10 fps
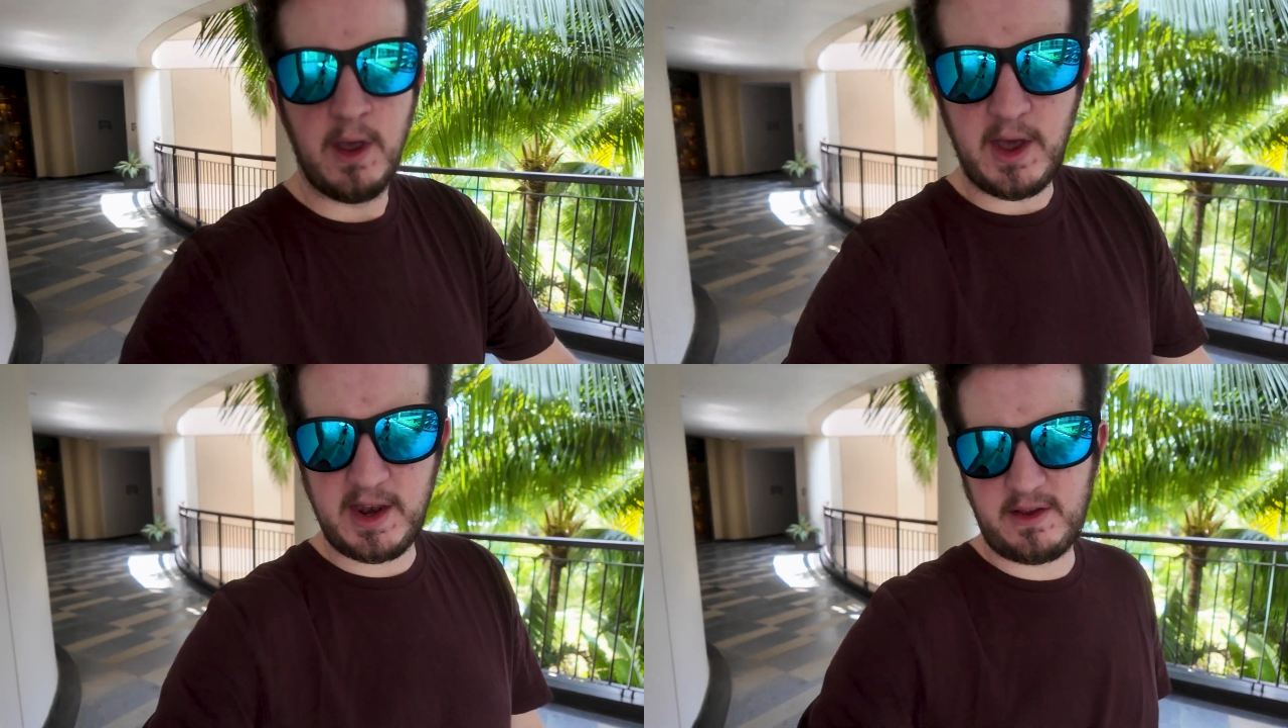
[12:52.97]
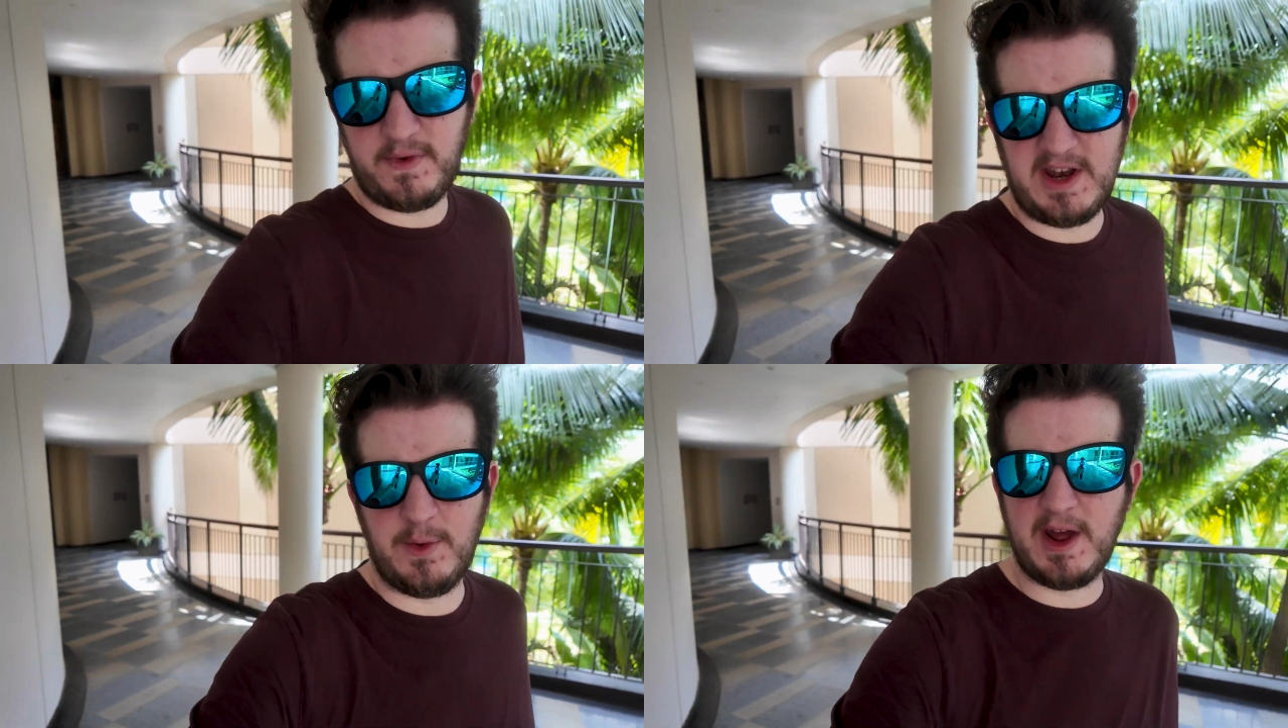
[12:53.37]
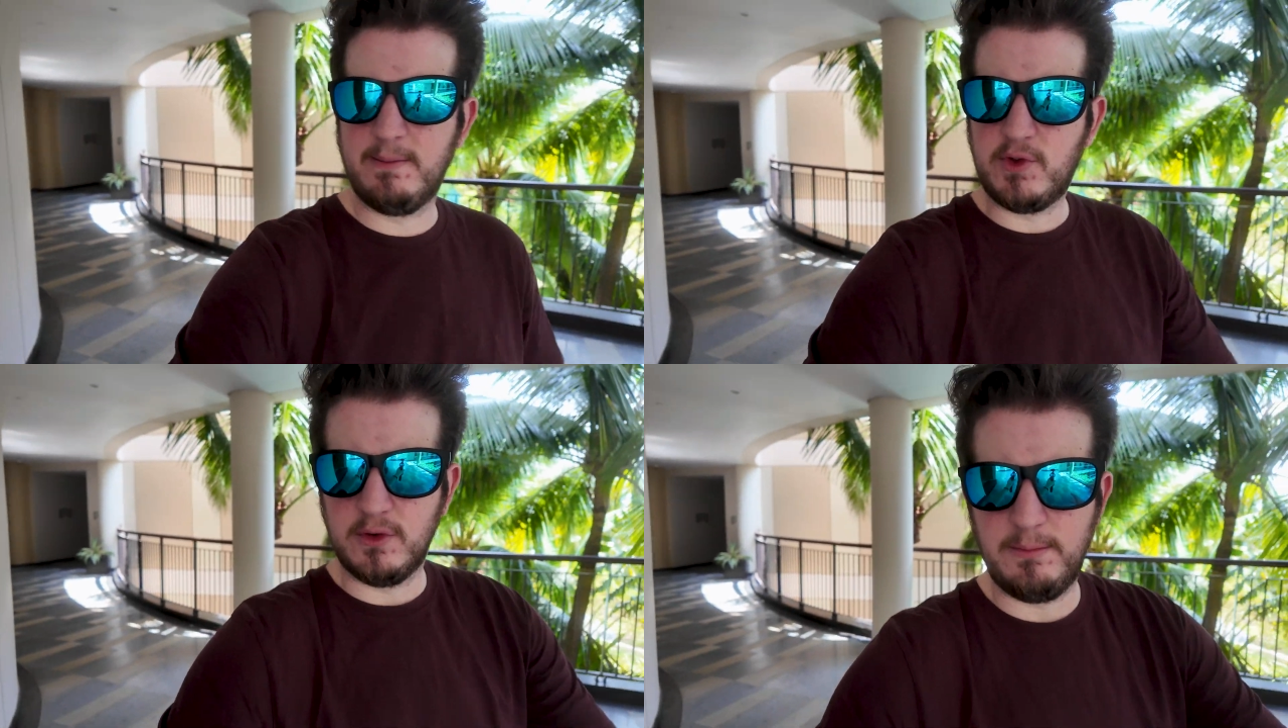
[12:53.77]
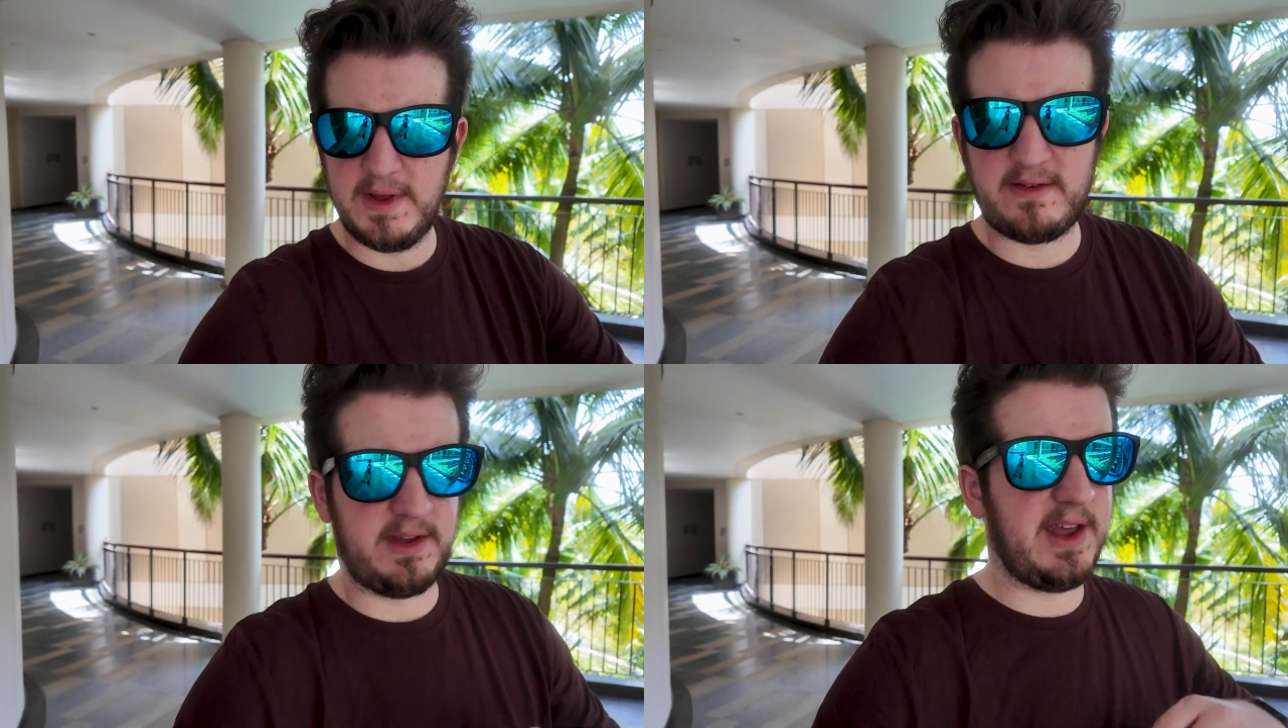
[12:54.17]
It is funny when I am doing
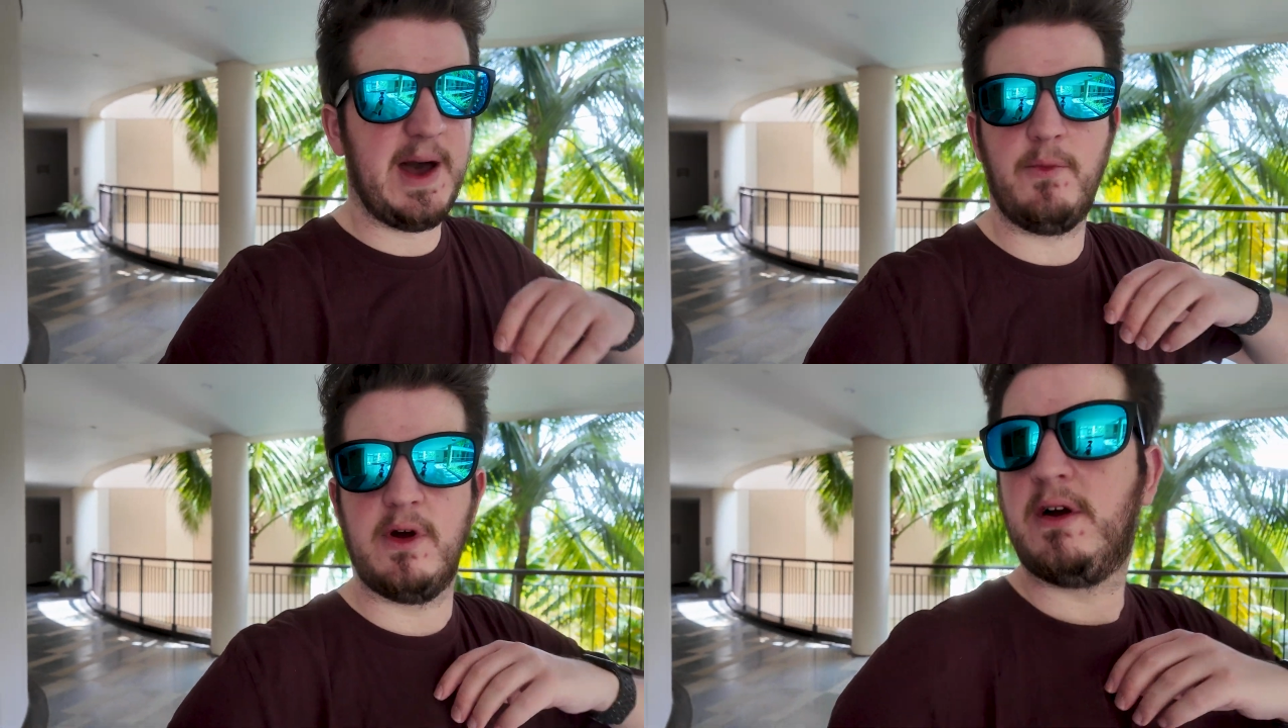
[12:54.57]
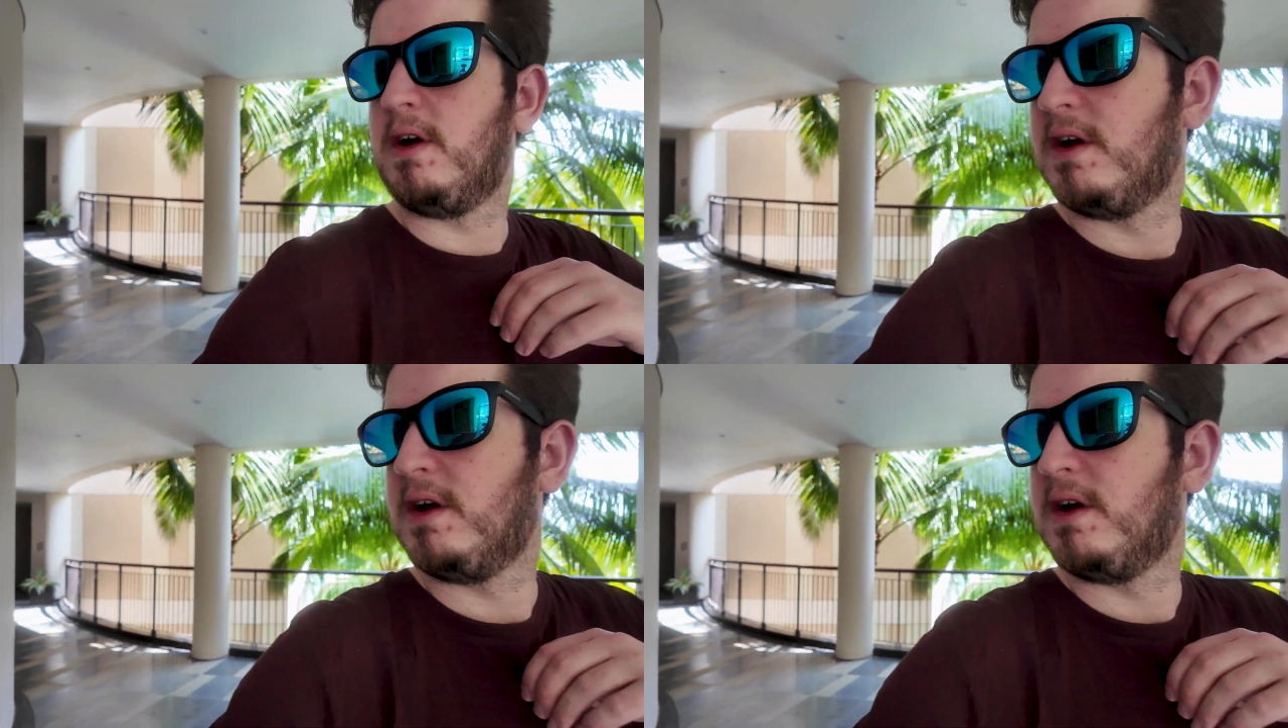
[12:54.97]
bits of the camera,